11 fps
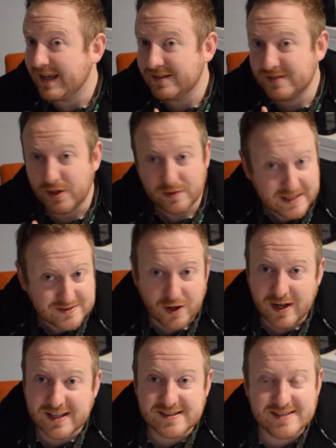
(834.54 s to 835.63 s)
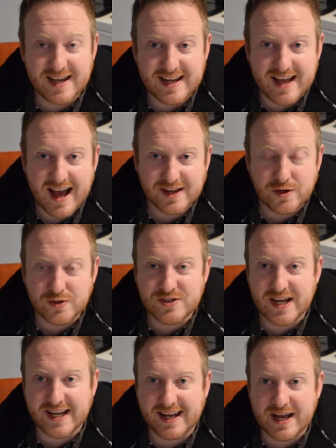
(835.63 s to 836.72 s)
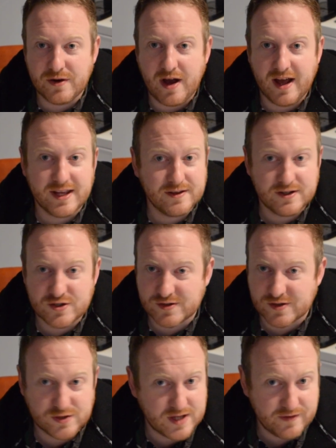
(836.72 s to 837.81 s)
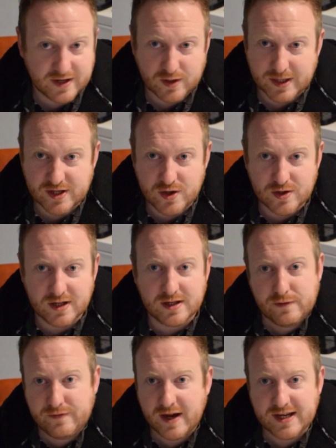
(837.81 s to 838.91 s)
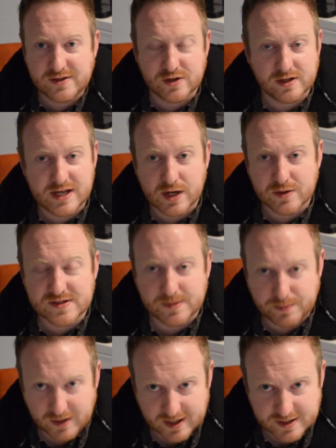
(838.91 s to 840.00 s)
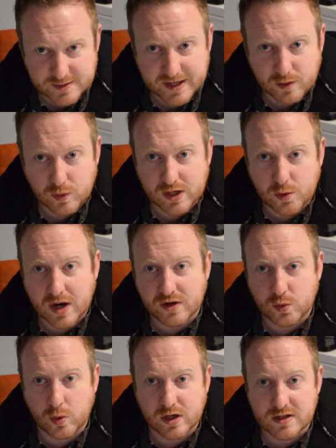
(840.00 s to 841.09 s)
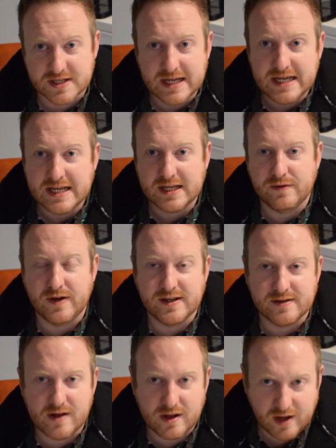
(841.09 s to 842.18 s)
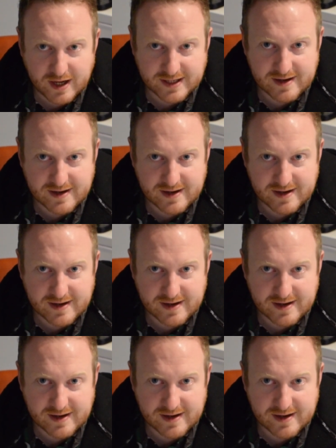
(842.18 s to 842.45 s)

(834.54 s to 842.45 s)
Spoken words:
So that's all I can say. Go check it out. Just give it a quick Google. You'll find your nearest supplier, depending where you are in the world. You'll find it online.